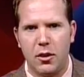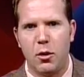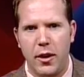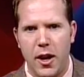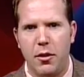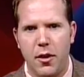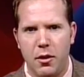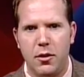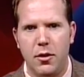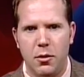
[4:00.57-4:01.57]
growing out
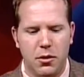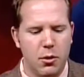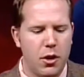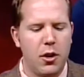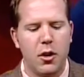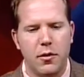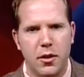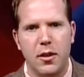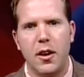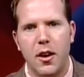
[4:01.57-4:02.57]
there too, so it curves
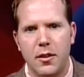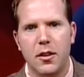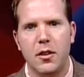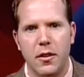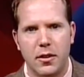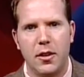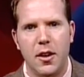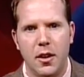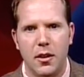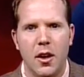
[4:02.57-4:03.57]
in and cuts into the
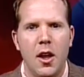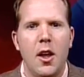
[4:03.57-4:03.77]
skin.